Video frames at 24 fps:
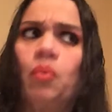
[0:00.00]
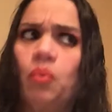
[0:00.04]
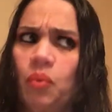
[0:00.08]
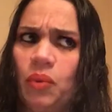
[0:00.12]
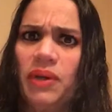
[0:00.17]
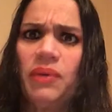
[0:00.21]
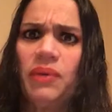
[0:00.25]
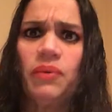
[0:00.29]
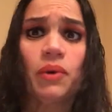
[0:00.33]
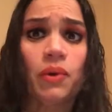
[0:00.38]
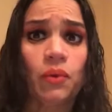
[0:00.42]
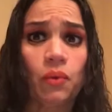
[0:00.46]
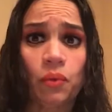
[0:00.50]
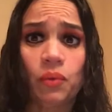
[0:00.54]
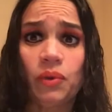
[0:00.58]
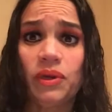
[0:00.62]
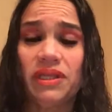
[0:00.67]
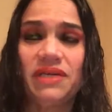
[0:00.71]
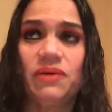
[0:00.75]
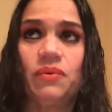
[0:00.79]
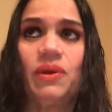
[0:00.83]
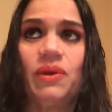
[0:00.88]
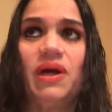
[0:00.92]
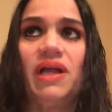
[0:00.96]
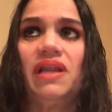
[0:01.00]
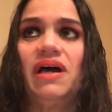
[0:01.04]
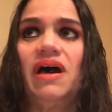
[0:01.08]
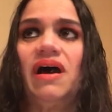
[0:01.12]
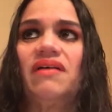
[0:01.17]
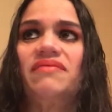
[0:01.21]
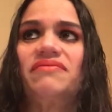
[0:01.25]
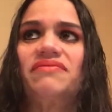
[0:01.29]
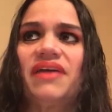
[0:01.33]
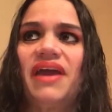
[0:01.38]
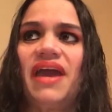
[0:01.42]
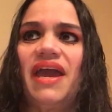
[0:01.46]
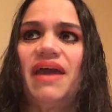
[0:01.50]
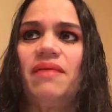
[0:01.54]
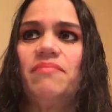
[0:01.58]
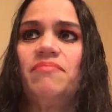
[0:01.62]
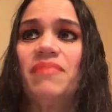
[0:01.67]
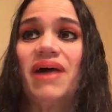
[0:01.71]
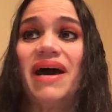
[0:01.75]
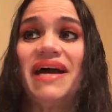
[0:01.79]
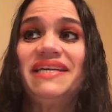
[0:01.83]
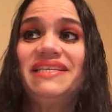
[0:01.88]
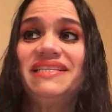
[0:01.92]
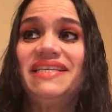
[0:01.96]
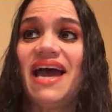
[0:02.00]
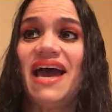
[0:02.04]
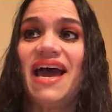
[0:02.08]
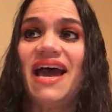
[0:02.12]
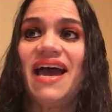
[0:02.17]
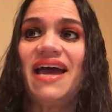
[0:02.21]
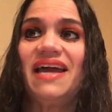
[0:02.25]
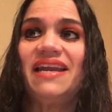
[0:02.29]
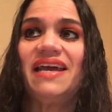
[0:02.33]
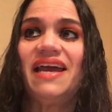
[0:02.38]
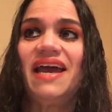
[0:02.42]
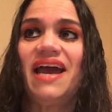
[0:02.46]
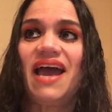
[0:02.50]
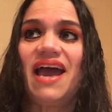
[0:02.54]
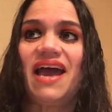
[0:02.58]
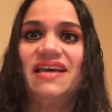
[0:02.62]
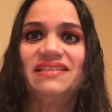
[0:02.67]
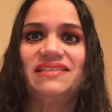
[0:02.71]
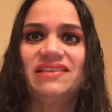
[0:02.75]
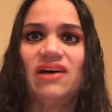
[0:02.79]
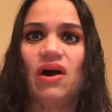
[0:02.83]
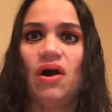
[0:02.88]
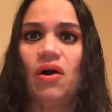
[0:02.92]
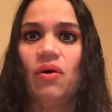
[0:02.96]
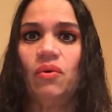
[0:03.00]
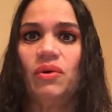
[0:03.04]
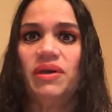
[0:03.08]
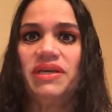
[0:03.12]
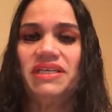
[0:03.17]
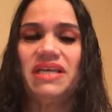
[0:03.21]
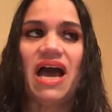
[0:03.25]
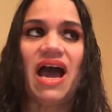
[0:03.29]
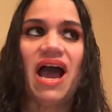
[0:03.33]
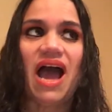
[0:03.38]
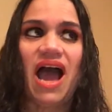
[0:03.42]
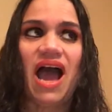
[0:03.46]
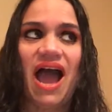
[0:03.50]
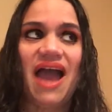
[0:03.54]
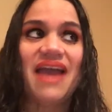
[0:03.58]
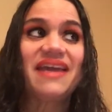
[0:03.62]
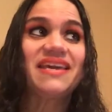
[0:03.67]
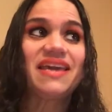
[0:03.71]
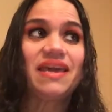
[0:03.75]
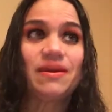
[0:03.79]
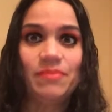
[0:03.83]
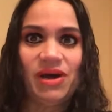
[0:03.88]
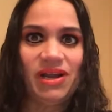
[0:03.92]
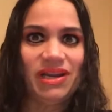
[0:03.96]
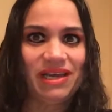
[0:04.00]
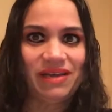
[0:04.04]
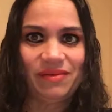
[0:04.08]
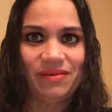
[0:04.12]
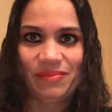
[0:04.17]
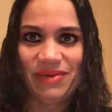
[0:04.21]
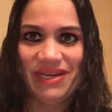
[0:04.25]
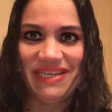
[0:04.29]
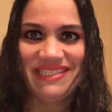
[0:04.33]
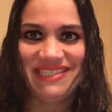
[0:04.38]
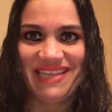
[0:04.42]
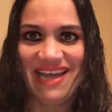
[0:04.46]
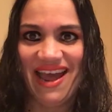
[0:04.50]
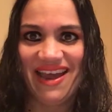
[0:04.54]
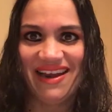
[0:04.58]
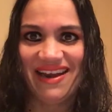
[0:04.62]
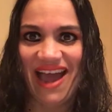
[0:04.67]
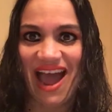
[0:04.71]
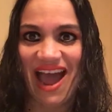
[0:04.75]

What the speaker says: we were really well off. And my dad has always, I came out like my dad.